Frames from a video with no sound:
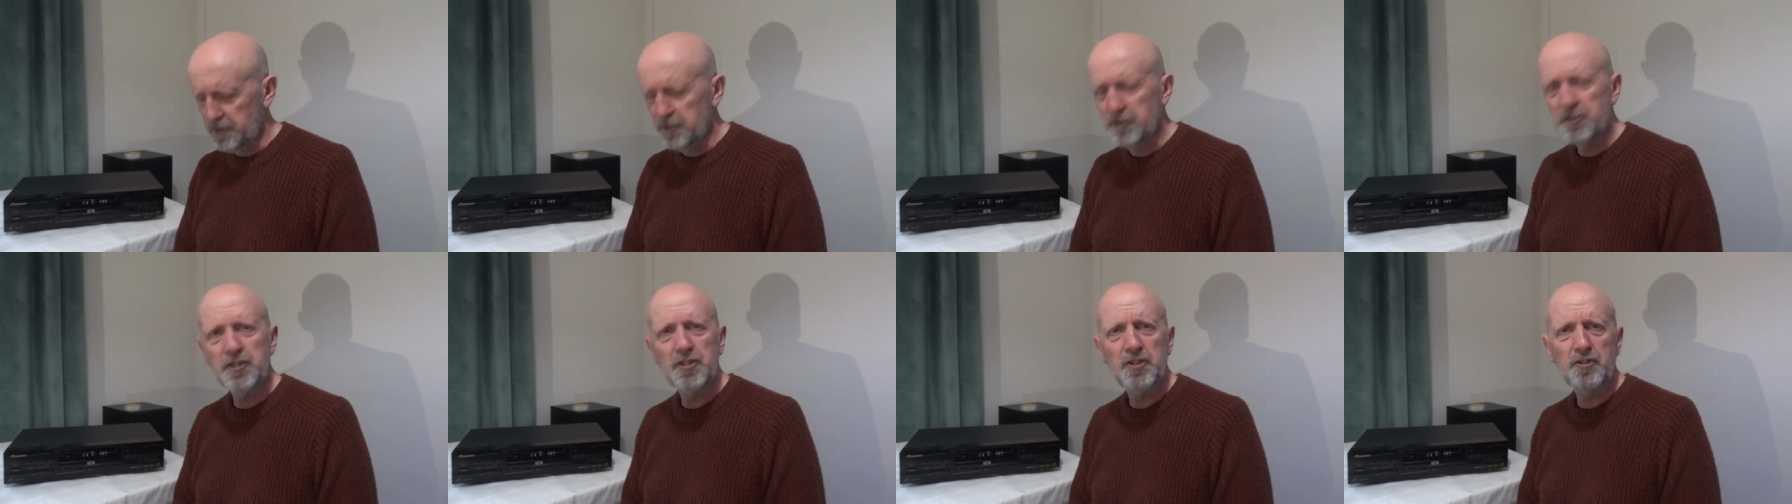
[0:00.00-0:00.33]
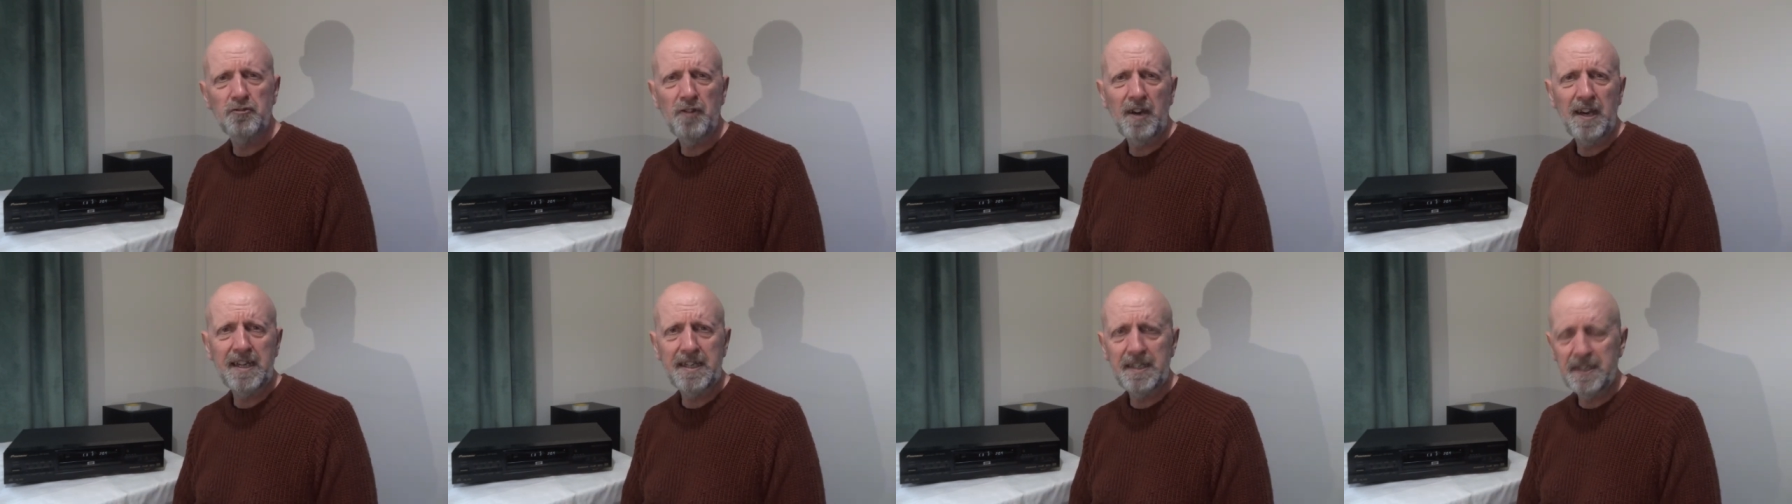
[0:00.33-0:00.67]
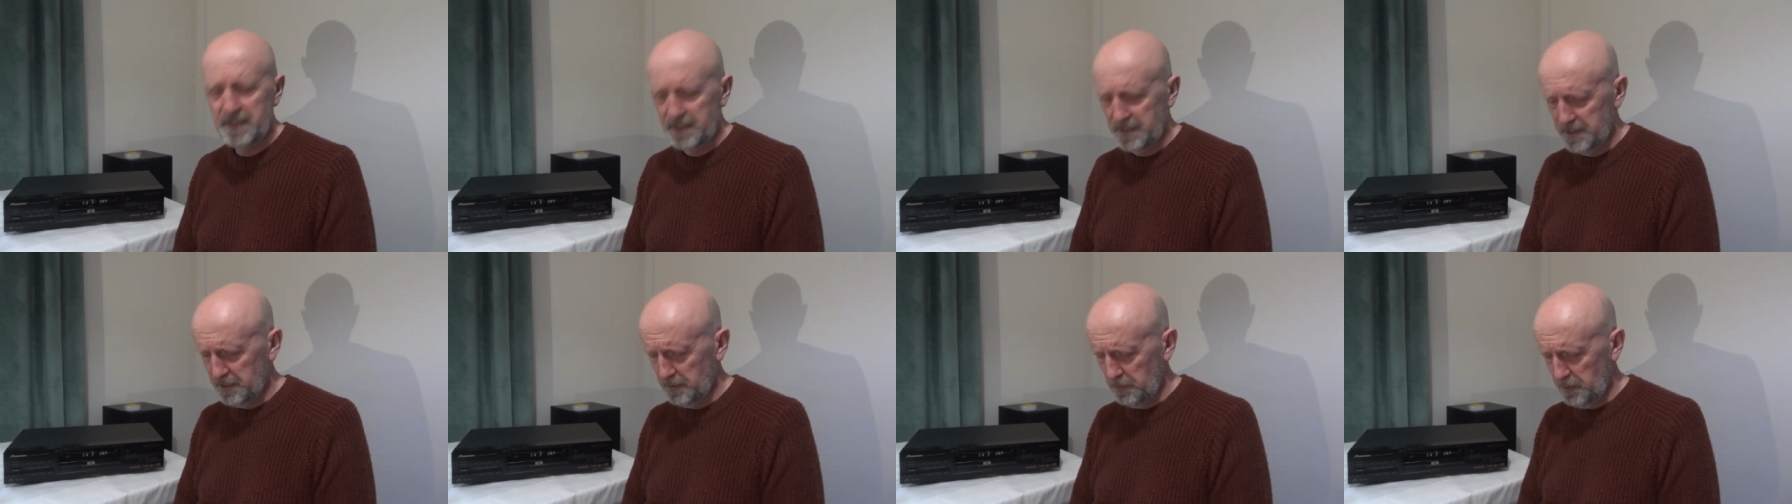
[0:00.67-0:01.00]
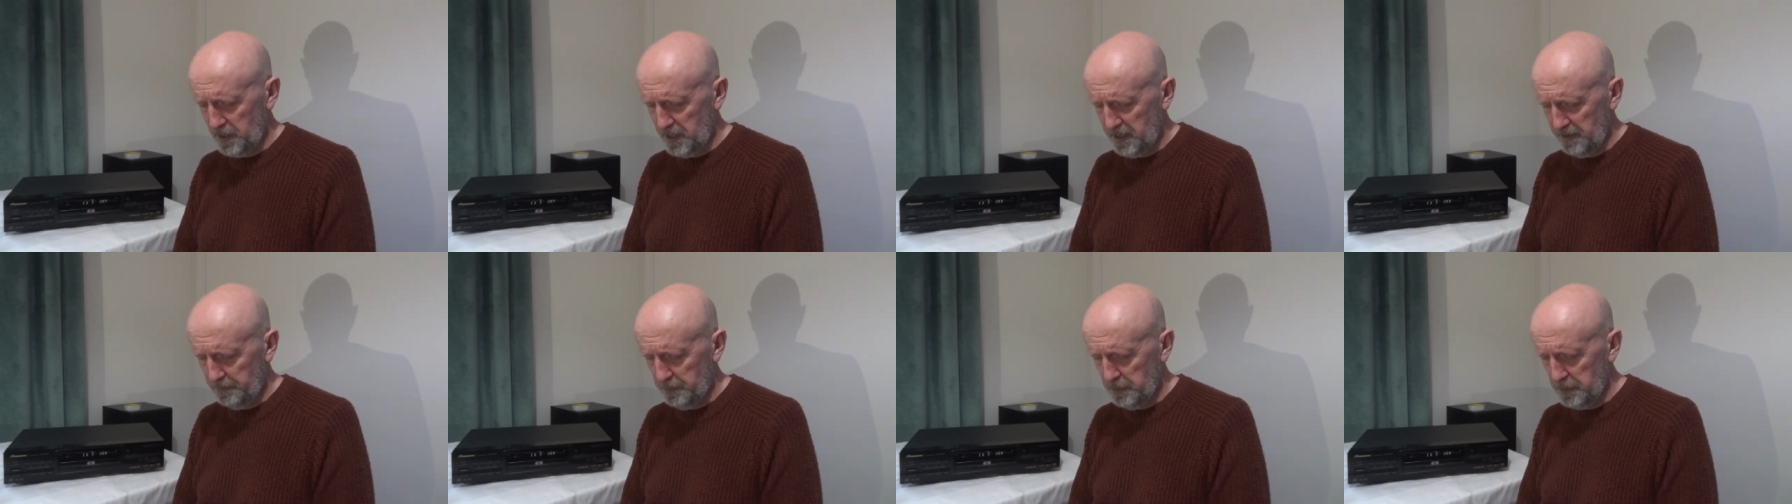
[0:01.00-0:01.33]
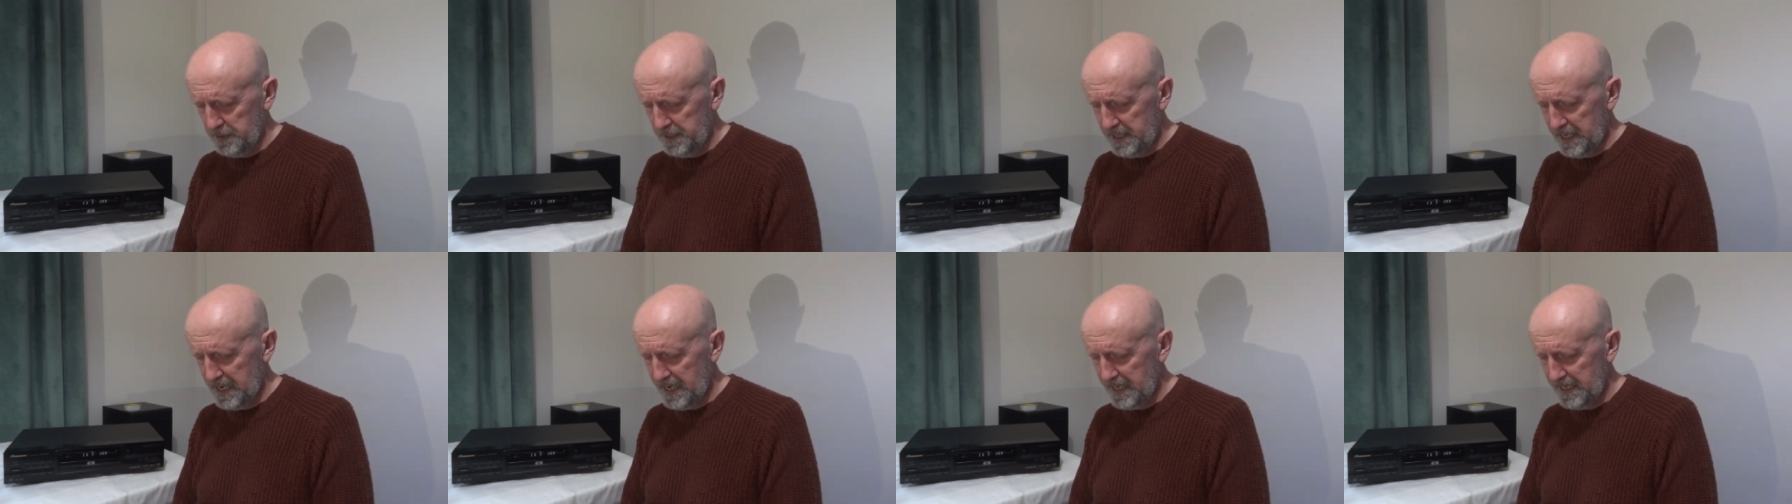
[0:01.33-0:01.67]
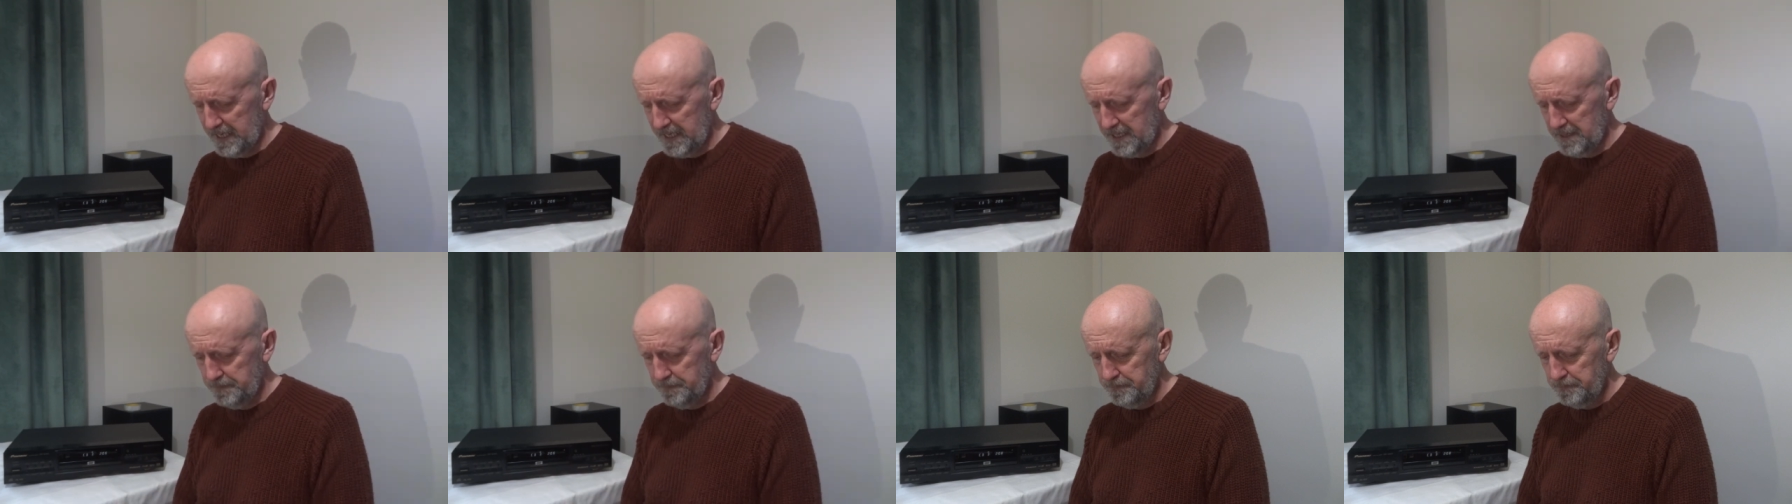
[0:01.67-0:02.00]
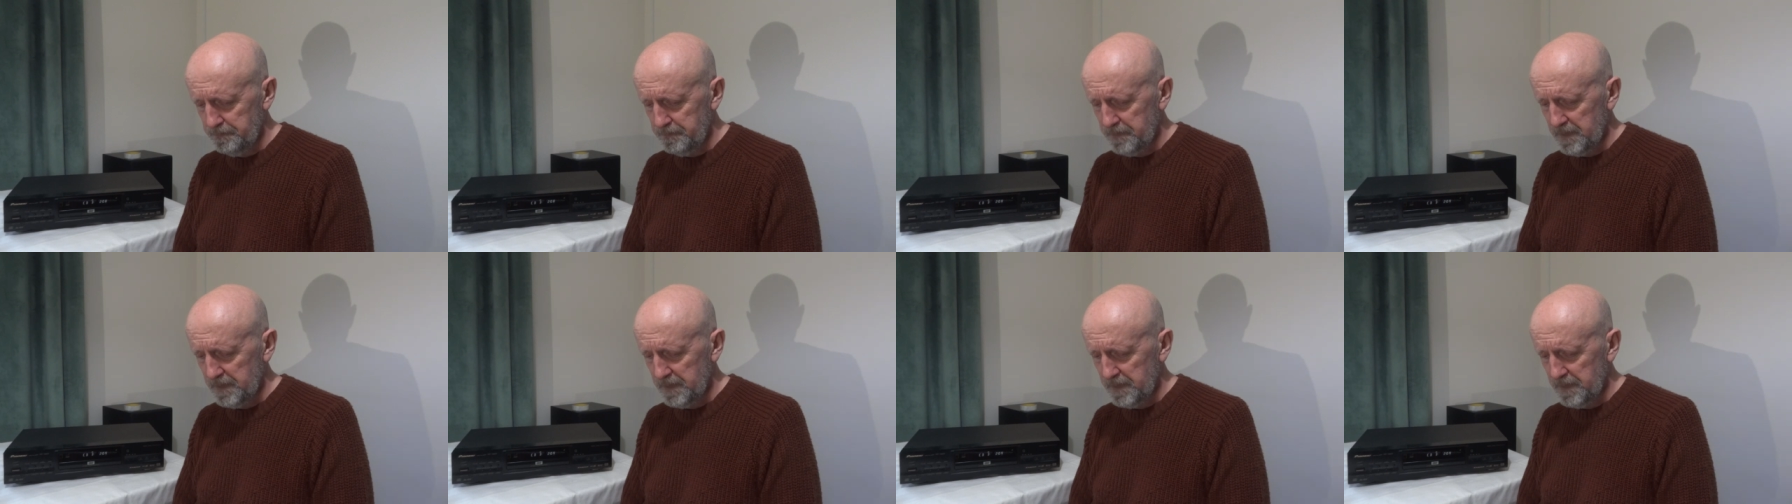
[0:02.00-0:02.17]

constrained is the word I put down here.